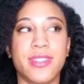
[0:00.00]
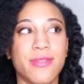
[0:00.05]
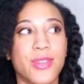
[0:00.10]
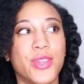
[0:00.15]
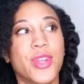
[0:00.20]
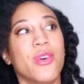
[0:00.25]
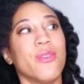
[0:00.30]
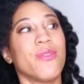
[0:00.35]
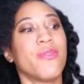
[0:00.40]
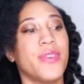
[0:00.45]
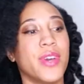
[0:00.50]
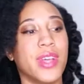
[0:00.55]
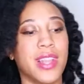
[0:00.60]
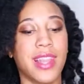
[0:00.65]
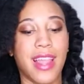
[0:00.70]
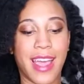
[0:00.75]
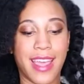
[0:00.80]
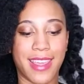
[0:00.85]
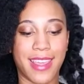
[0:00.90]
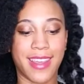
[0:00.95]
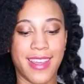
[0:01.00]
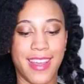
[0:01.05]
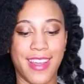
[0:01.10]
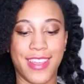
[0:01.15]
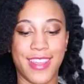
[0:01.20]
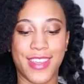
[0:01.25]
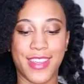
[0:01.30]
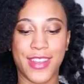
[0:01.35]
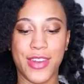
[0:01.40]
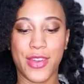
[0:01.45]
don't feel like,
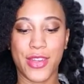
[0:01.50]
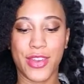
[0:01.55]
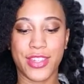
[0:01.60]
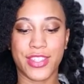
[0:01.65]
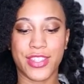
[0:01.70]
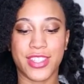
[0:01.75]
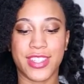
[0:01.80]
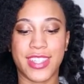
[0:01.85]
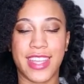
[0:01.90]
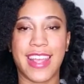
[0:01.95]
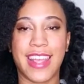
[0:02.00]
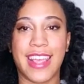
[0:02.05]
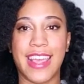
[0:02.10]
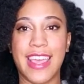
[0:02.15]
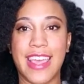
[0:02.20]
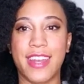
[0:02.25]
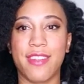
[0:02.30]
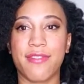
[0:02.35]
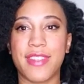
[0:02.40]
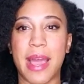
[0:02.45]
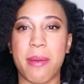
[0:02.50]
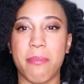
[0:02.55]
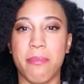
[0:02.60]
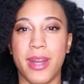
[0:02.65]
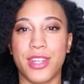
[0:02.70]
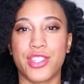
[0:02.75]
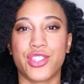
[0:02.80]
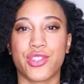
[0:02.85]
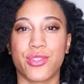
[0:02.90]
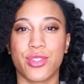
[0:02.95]
you know, you're just getting a hit of that
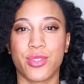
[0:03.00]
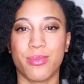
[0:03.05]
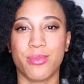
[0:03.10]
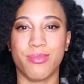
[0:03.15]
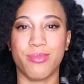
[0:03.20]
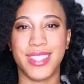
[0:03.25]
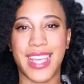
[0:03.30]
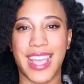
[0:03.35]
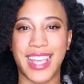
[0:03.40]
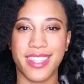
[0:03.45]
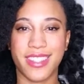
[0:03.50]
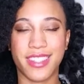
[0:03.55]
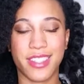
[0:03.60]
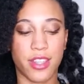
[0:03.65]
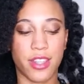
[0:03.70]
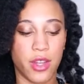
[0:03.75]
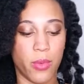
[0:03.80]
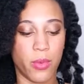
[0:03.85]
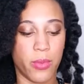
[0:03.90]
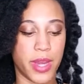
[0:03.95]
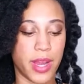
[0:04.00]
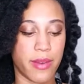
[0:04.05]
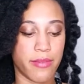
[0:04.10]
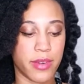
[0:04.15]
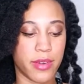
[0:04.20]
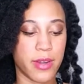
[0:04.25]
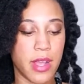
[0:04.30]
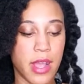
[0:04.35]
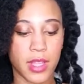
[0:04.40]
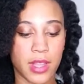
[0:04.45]
mushroom taste, you know,
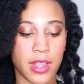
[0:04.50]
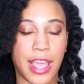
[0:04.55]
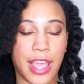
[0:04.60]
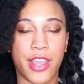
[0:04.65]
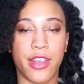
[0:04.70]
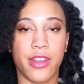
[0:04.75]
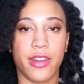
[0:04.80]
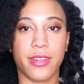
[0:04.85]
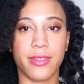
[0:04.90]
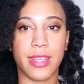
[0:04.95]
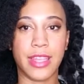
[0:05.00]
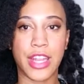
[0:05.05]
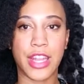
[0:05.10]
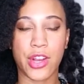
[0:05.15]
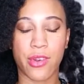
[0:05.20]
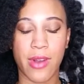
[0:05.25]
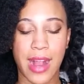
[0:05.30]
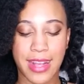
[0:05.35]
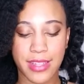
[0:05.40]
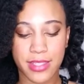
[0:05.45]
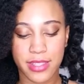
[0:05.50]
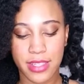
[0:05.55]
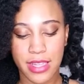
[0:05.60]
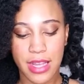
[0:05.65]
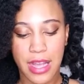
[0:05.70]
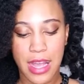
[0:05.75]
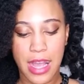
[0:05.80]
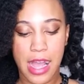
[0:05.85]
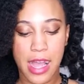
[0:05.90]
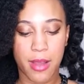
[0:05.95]
whatever, like you're eating grass.
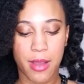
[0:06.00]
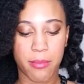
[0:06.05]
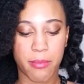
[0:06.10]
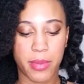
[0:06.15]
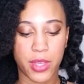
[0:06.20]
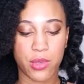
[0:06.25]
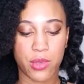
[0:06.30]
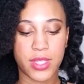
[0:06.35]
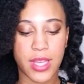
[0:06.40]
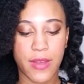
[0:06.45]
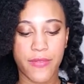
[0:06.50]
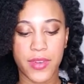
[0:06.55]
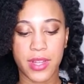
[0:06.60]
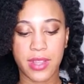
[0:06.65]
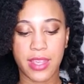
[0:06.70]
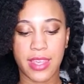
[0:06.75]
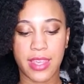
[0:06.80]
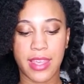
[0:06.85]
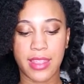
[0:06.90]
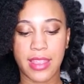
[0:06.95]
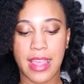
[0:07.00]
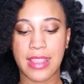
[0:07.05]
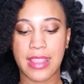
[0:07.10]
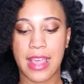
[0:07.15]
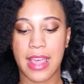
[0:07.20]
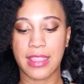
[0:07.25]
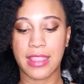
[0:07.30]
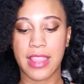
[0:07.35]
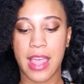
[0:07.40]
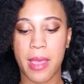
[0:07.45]
But you definitely get like
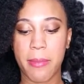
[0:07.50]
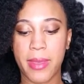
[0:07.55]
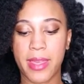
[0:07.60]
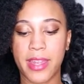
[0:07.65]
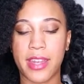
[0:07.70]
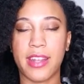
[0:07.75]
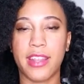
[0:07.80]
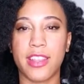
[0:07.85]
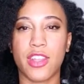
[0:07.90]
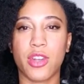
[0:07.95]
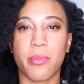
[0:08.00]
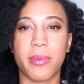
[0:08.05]
that lemon and a little